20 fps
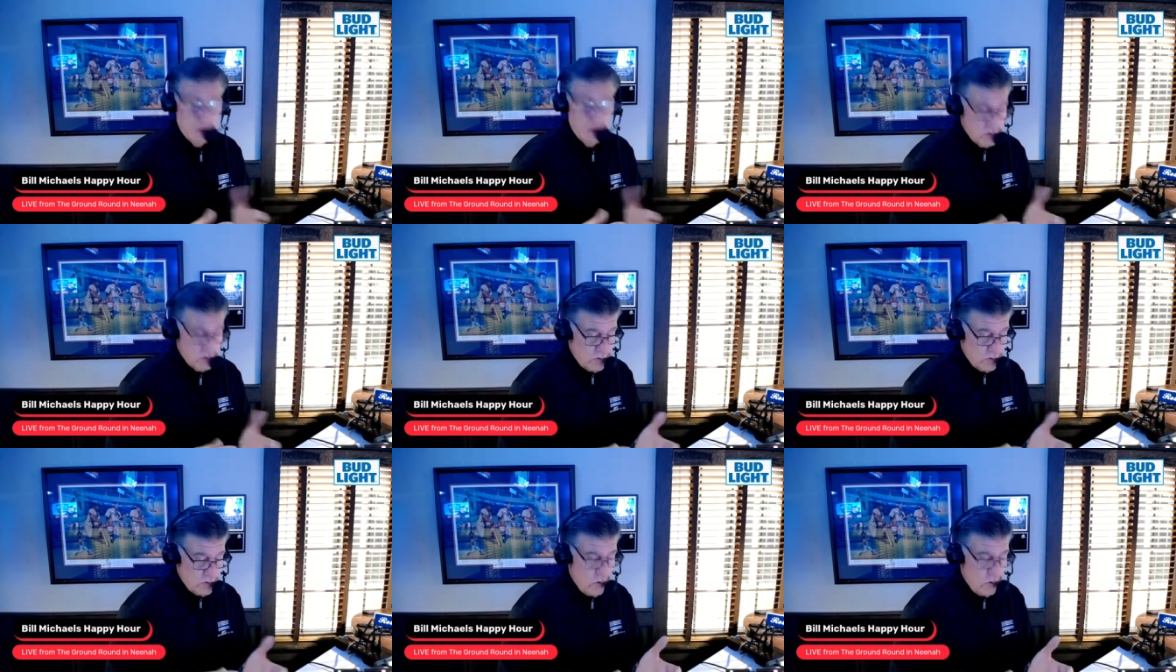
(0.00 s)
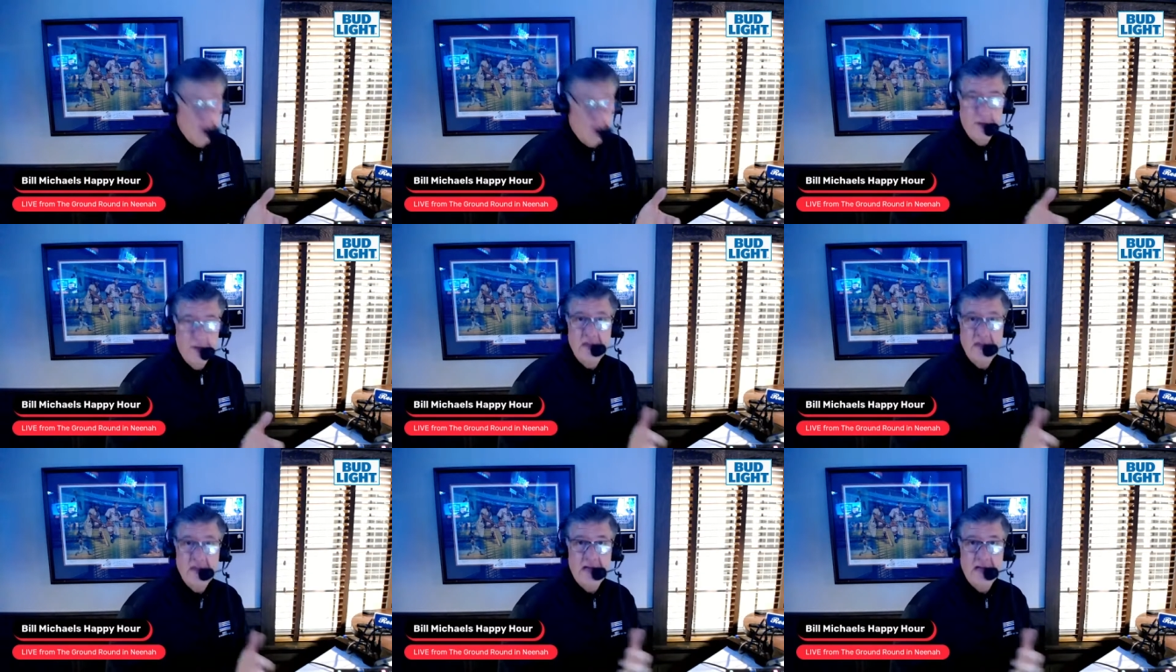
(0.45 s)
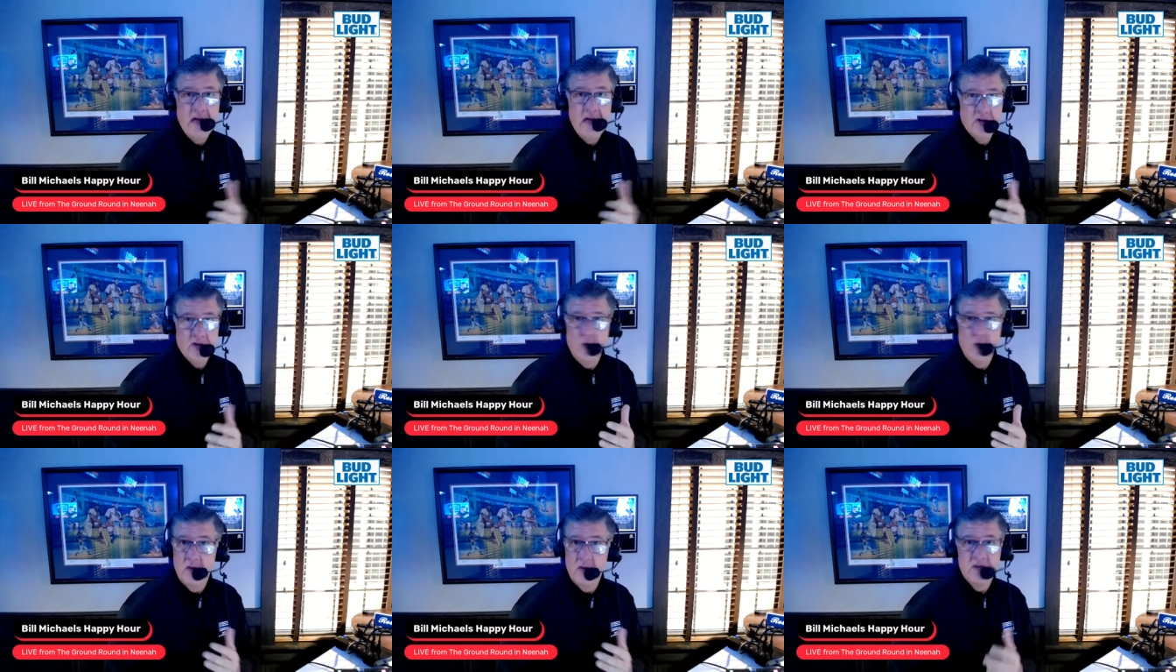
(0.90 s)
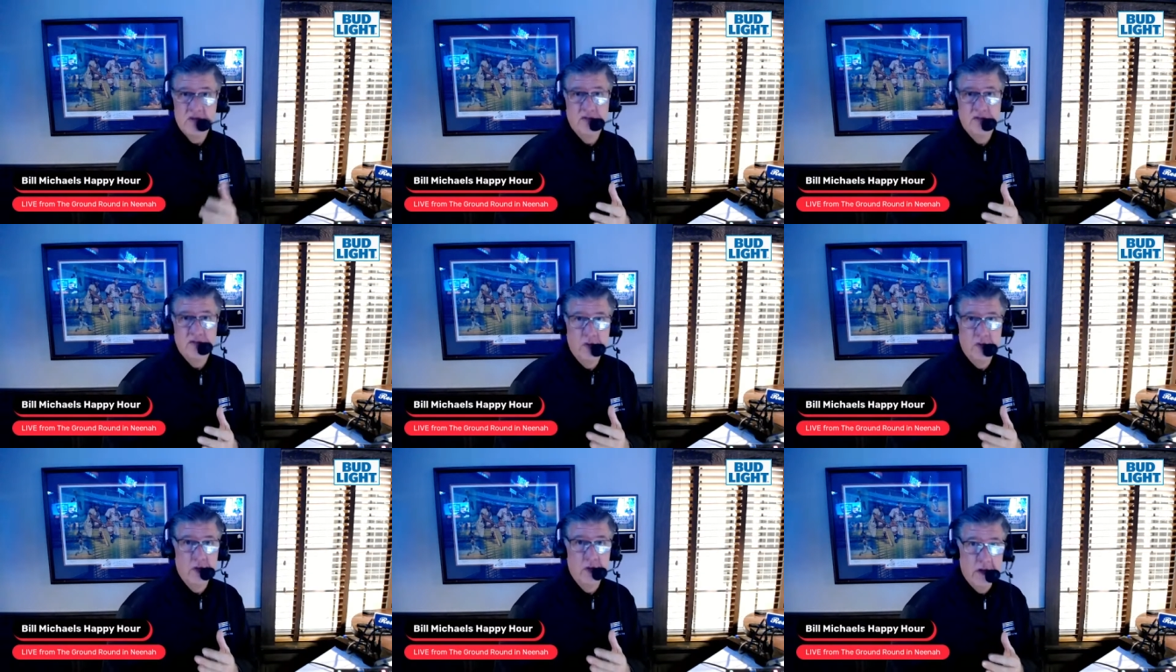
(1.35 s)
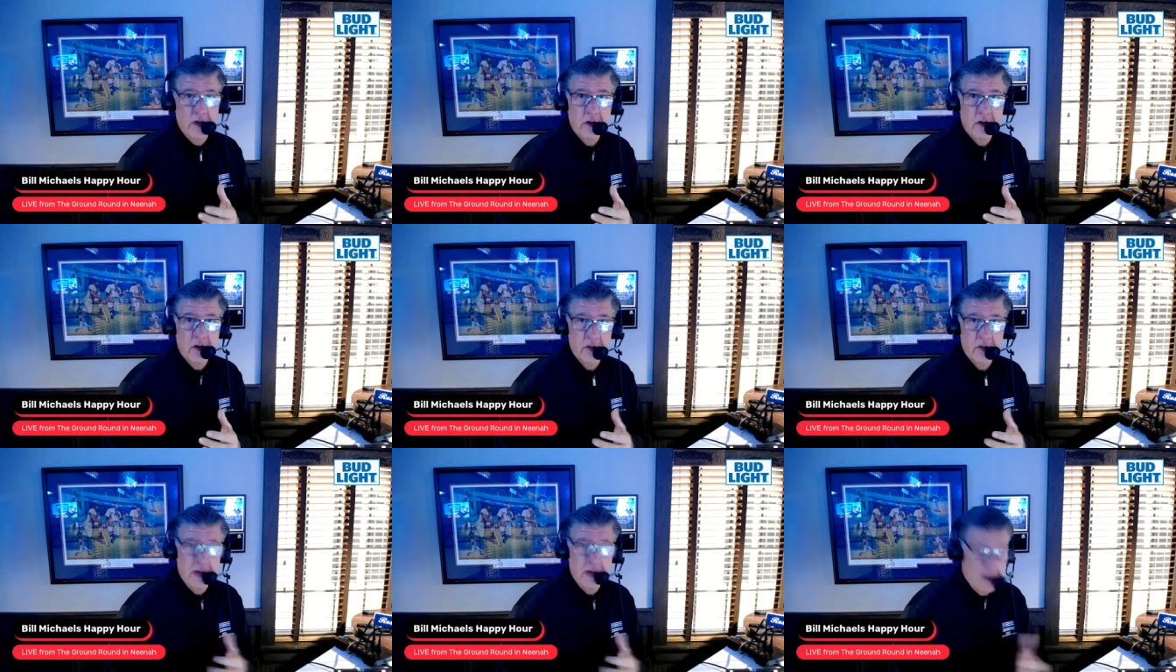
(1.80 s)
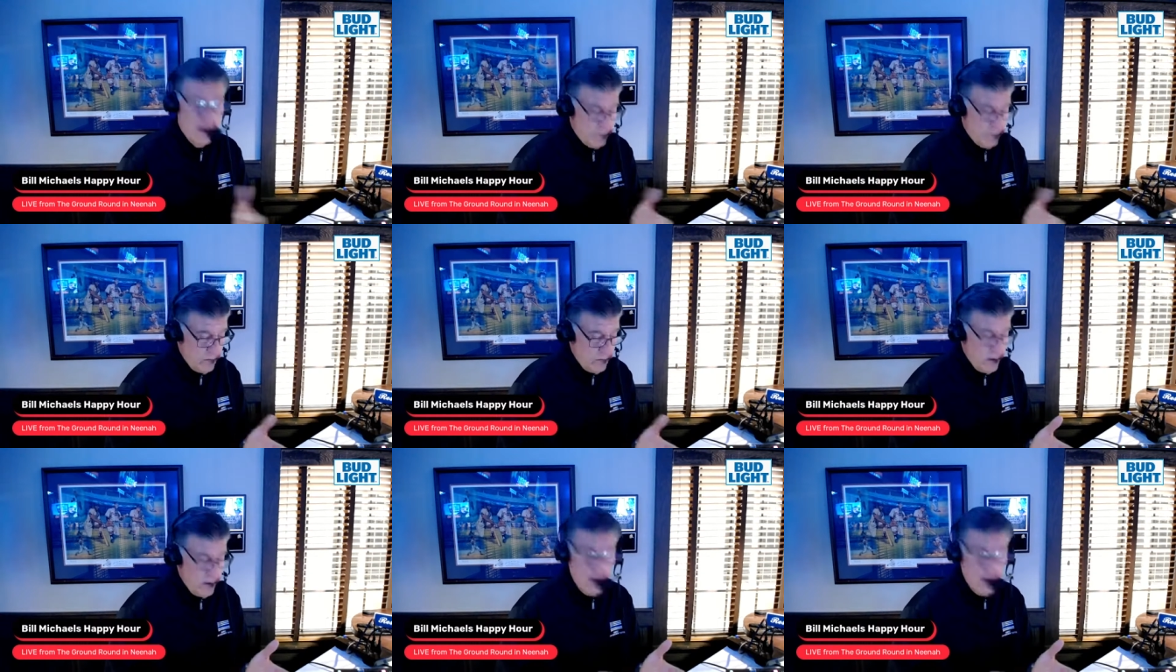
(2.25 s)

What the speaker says: So if he takes almost a full year to recover,